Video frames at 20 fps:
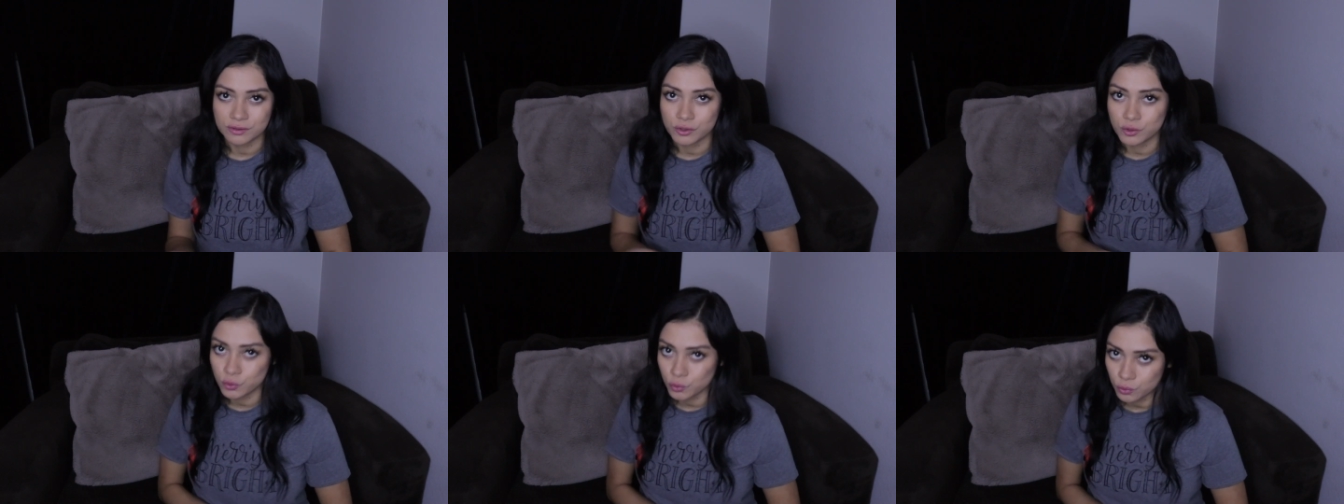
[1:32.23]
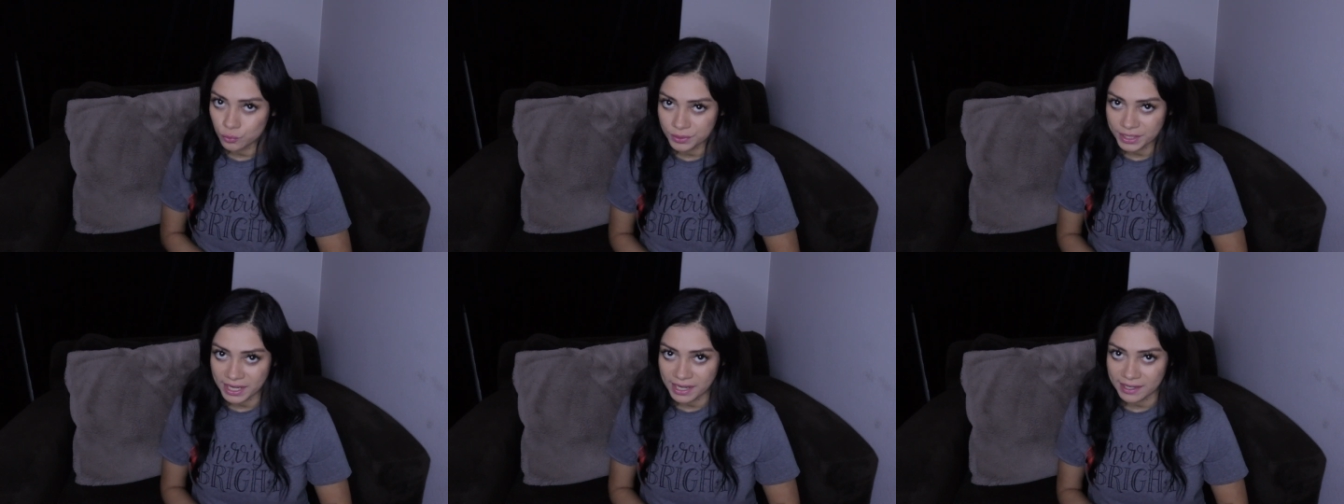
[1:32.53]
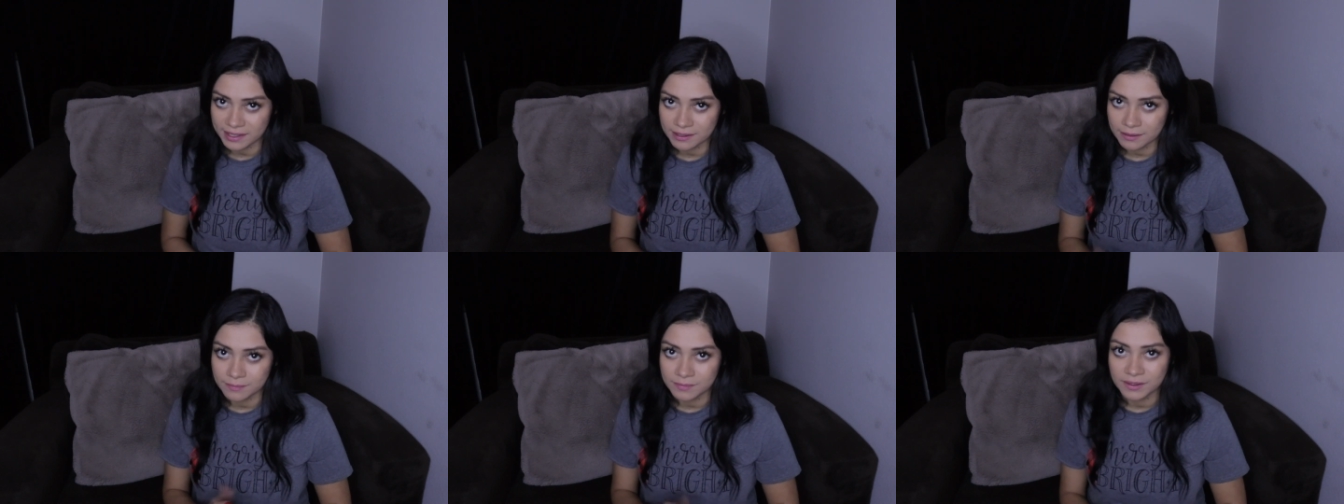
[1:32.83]
jewelry
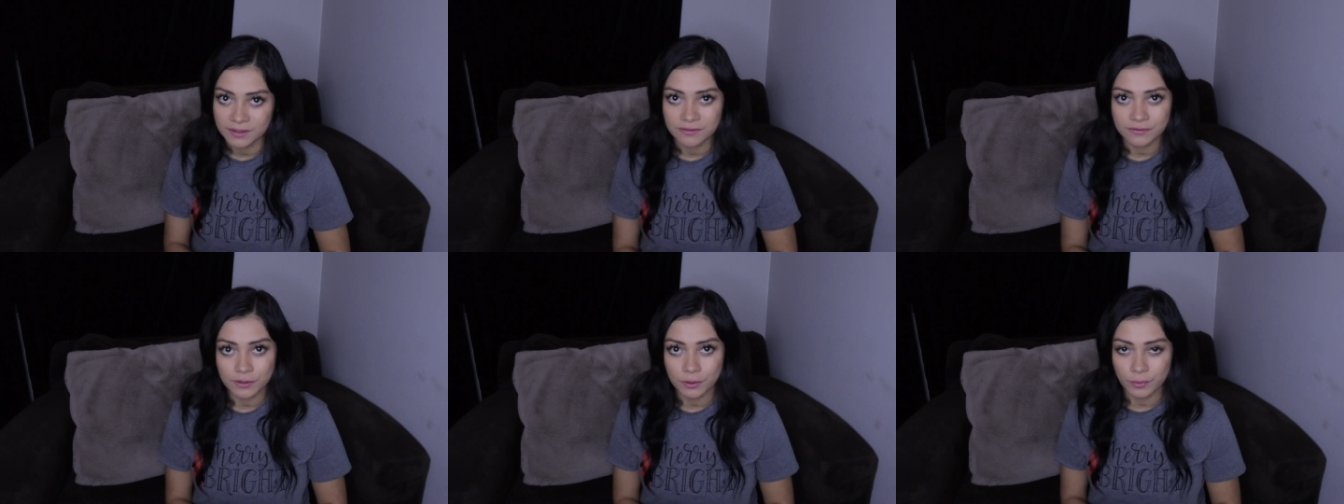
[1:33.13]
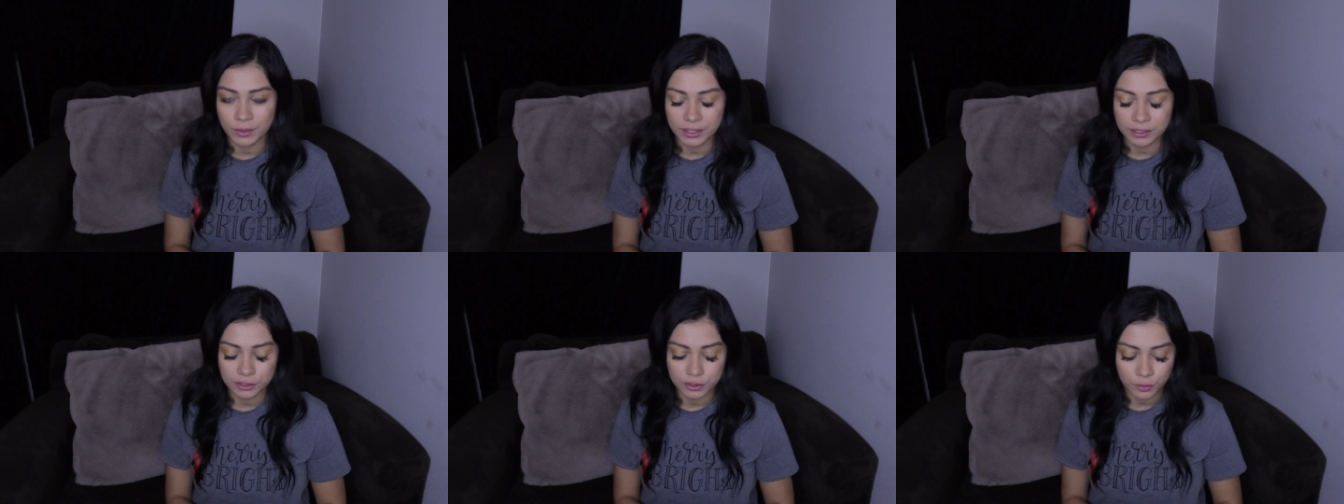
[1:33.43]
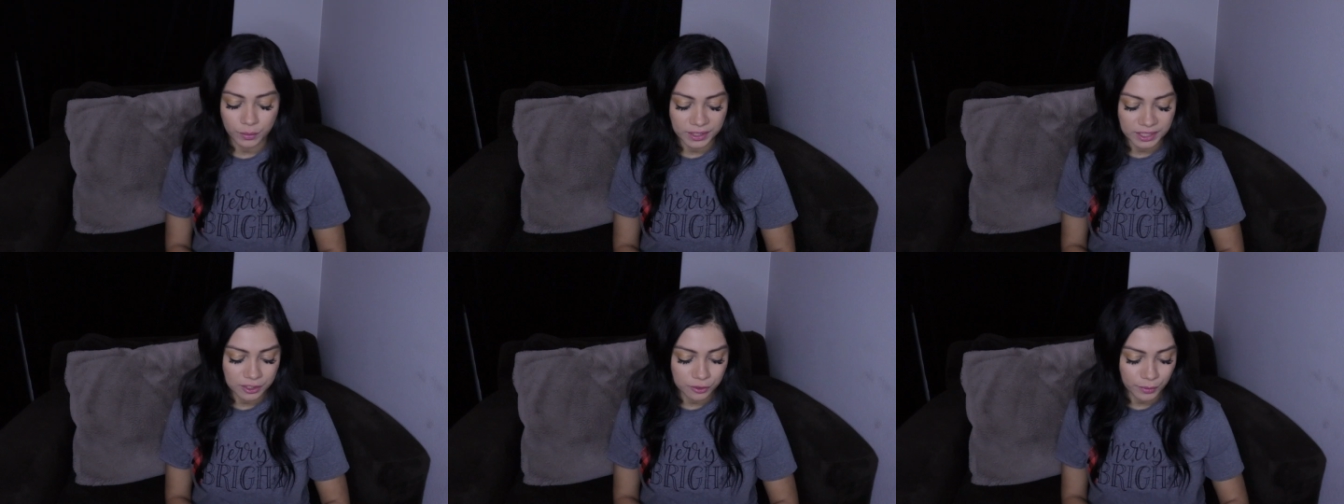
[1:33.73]
item for winter
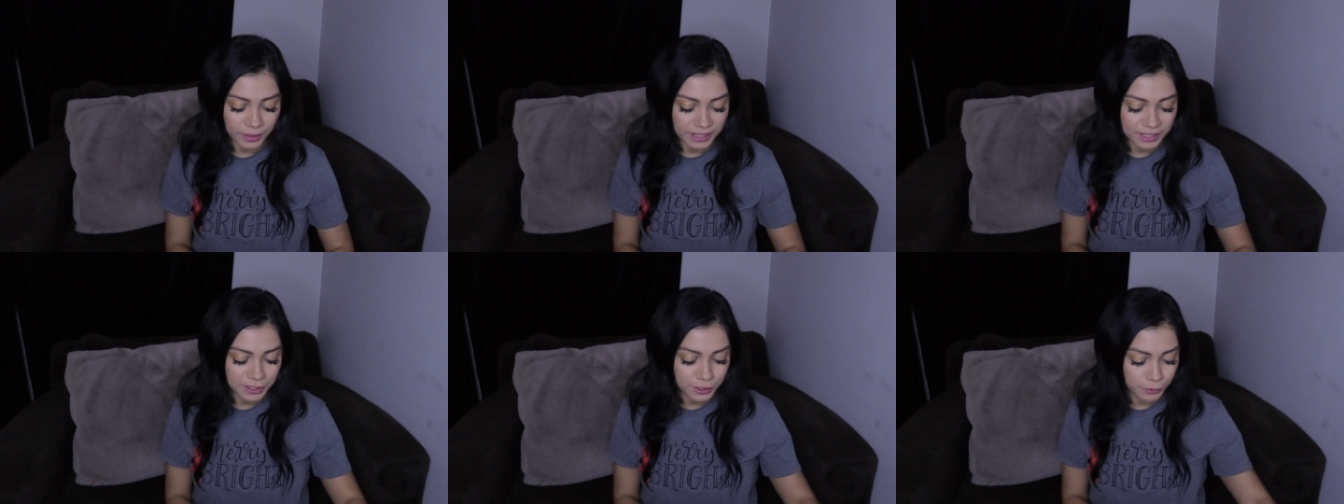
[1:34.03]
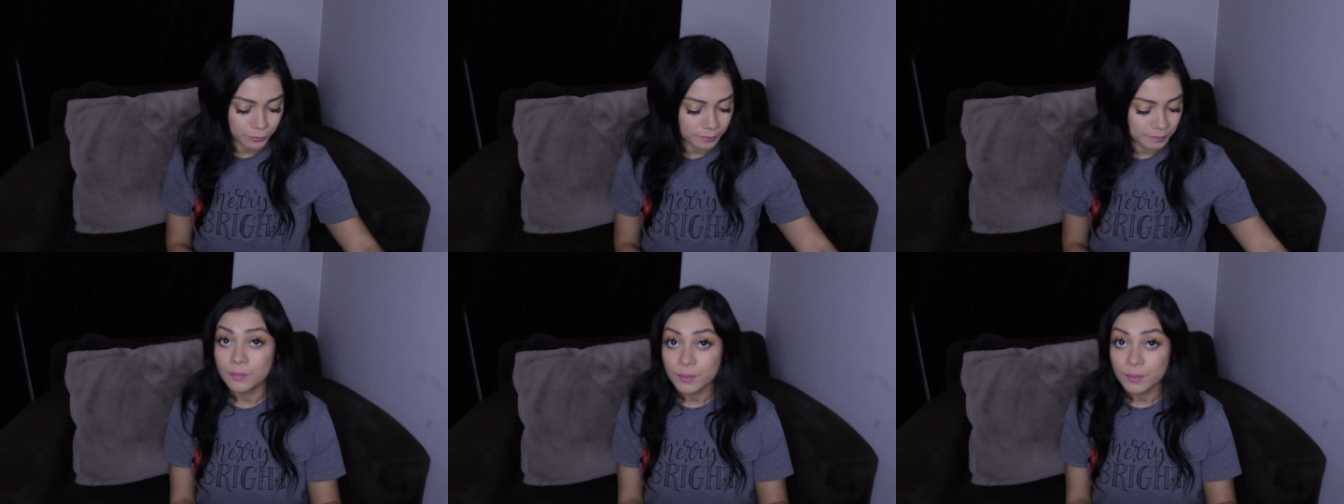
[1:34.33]
2022.